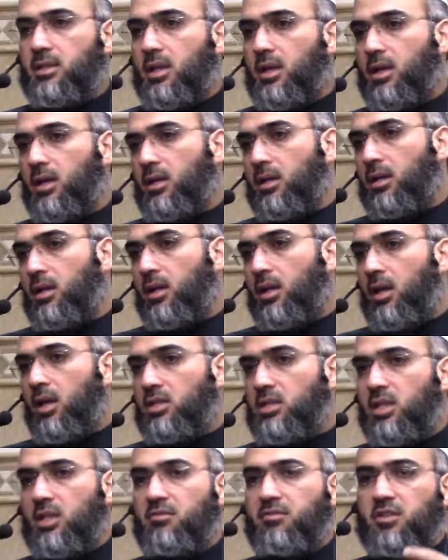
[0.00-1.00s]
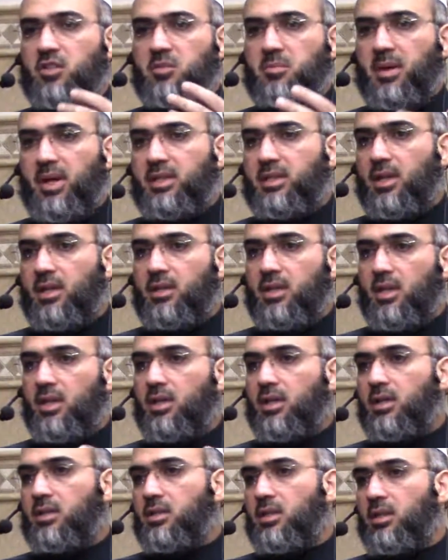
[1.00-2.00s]
a self-respect and
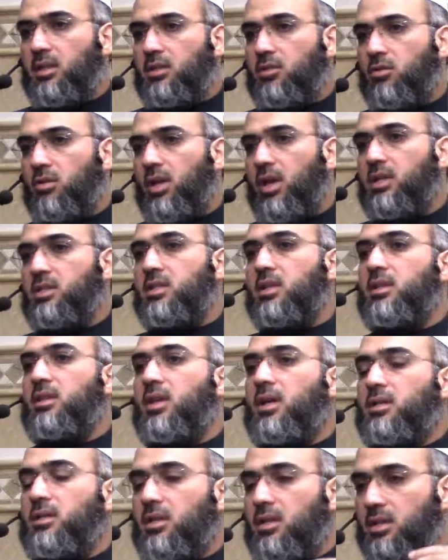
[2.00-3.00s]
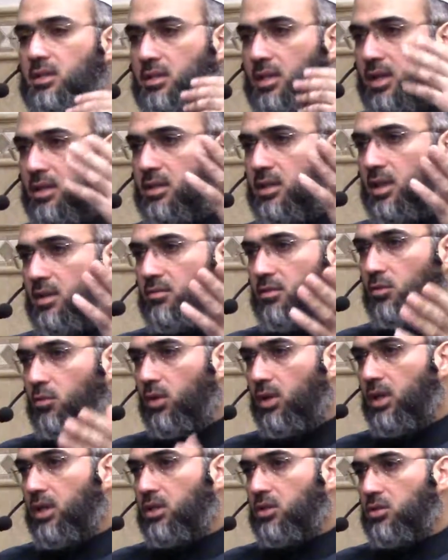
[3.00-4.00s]
dignity to the extent that he is not even
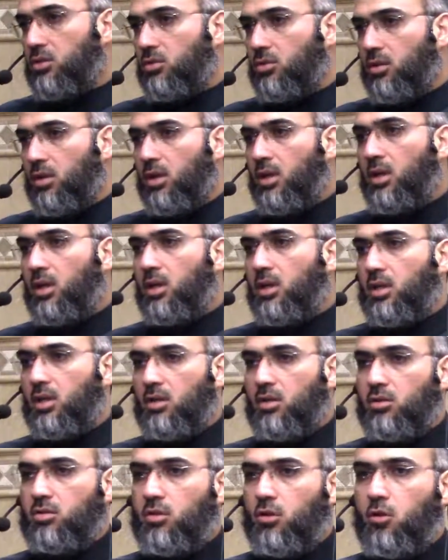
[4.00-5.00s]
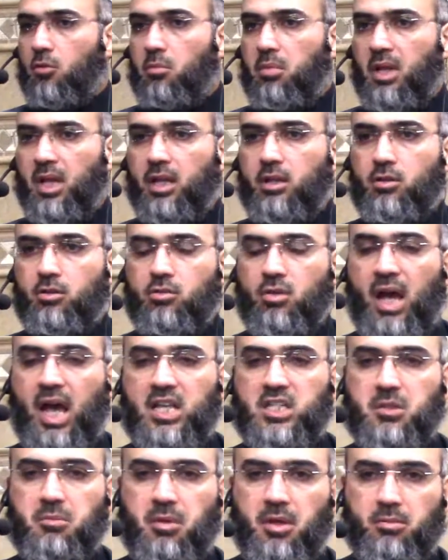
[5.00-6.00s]
willing to complain or to
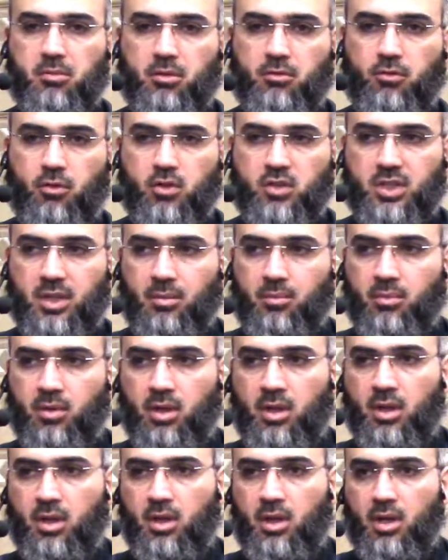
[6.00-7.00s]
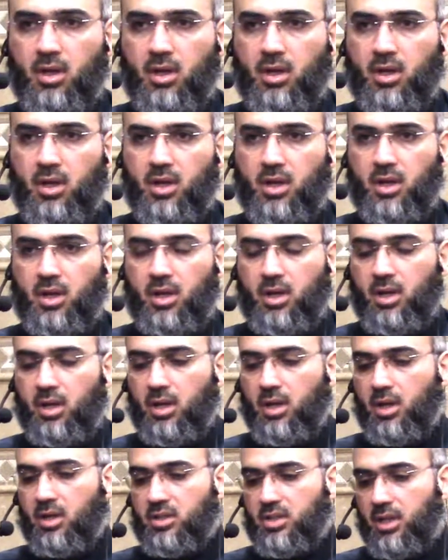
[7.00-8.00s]
ask people for some
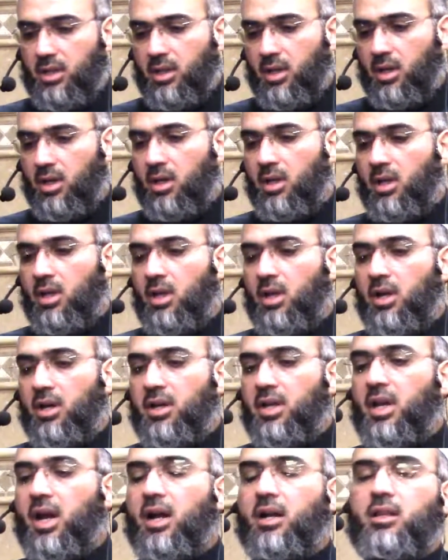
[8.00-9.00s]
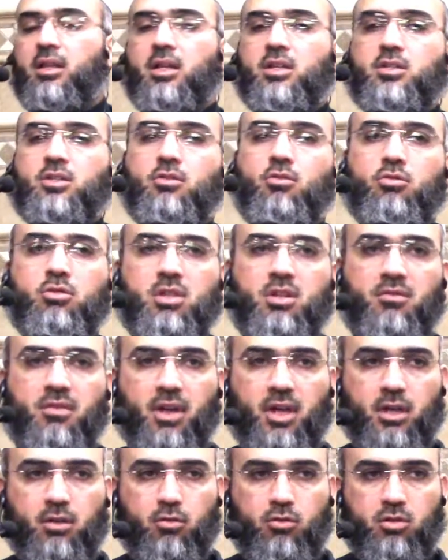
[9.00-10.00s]
sadaqah. Regardless who's
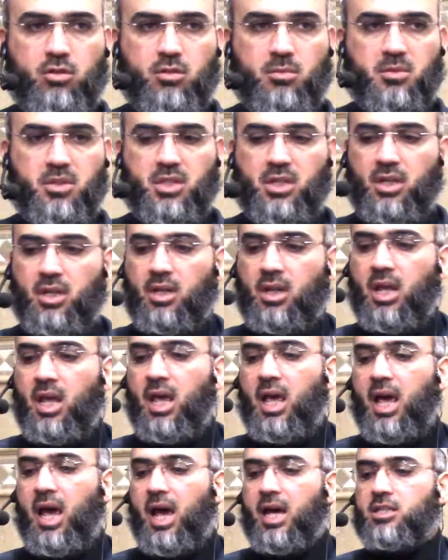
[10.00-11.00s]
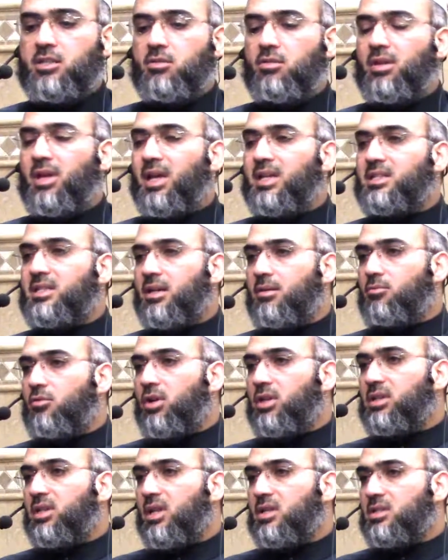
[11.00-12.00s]
al-faqir or who's al-miskin, as long as
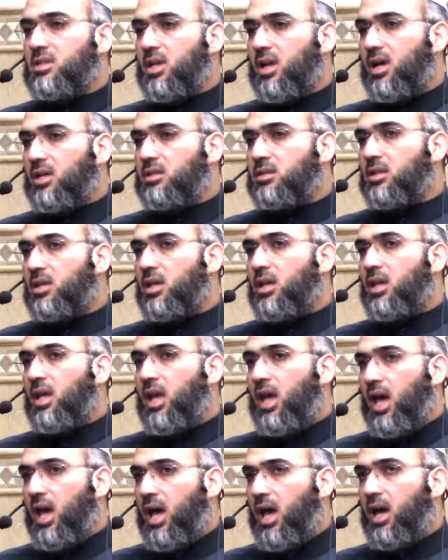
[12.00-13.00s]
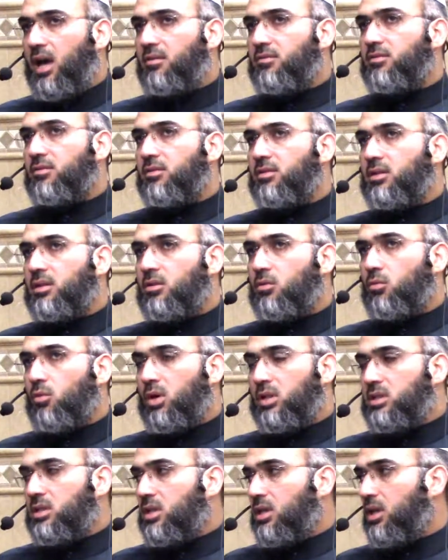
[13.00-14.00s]
someone does not have
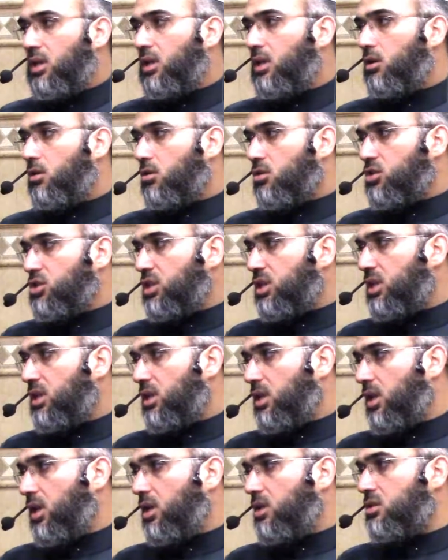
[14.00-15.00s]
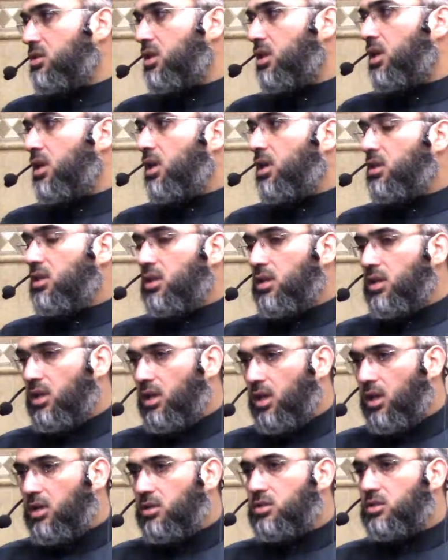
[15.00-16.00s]
what he or she needs, then
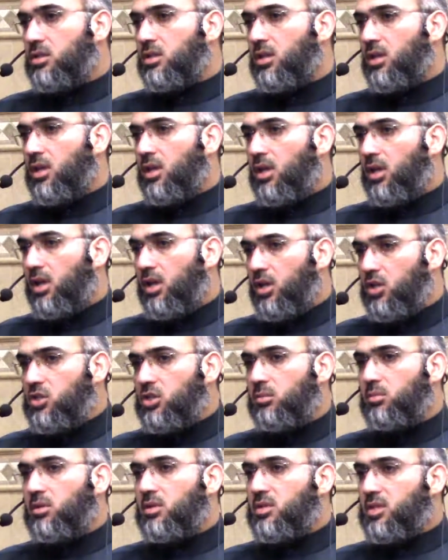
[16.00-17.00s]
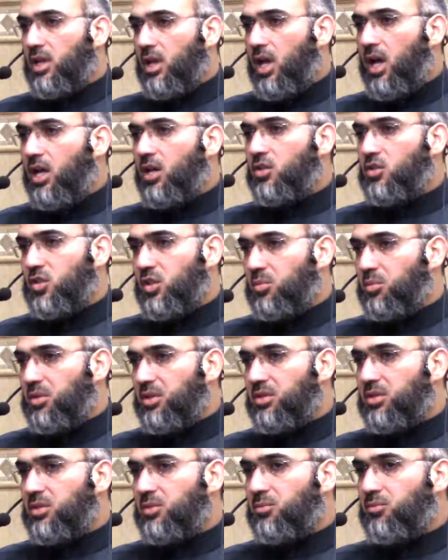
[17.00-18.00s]
he is eligible zakat
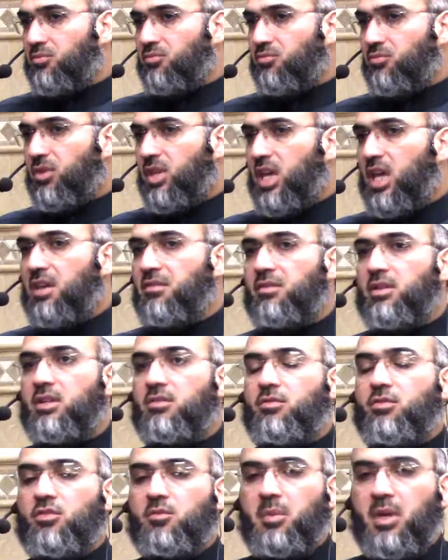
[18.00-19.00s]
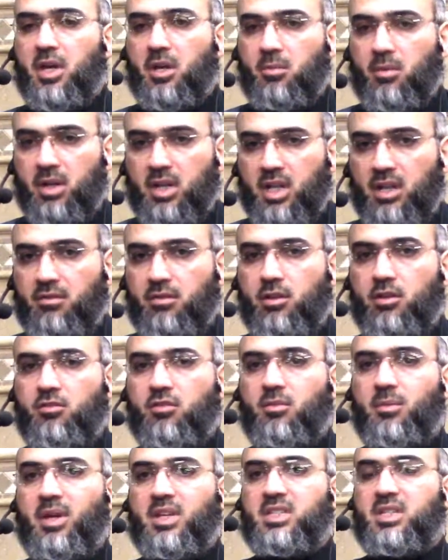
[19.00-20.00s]
recipient. Even if you make money, even if
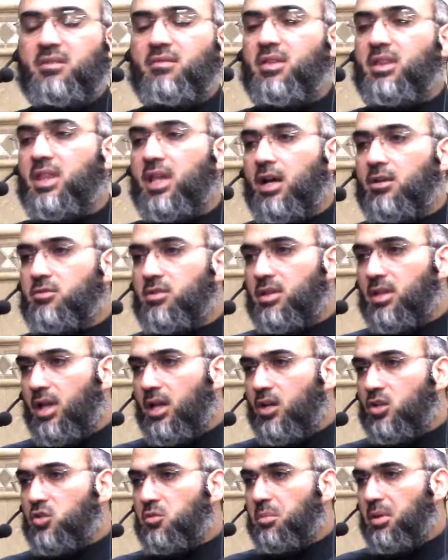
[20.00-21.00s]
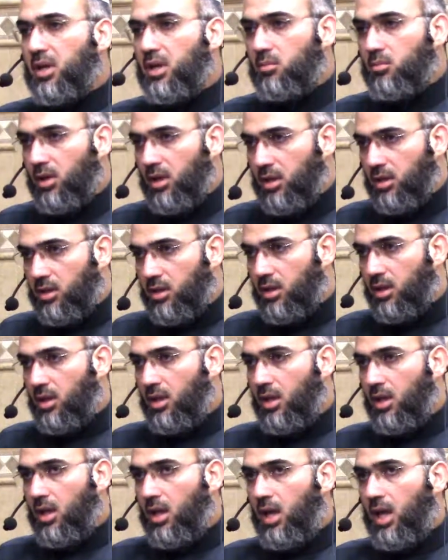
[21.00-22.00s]
you make $7,000 per month,
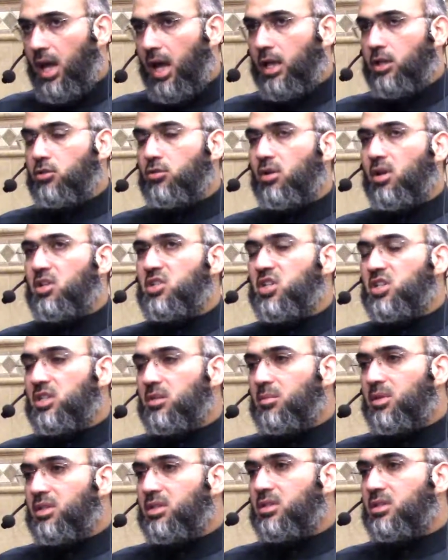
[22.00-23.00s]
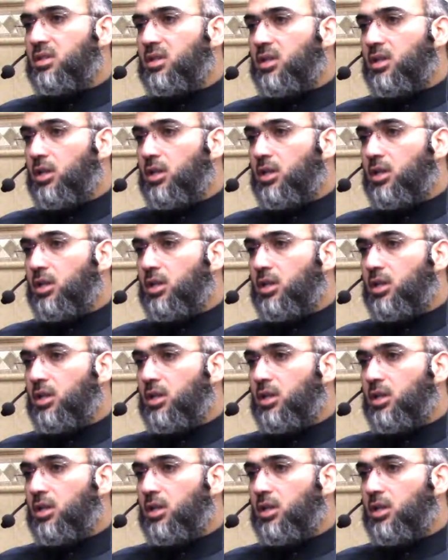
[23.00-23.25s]
and your legitimate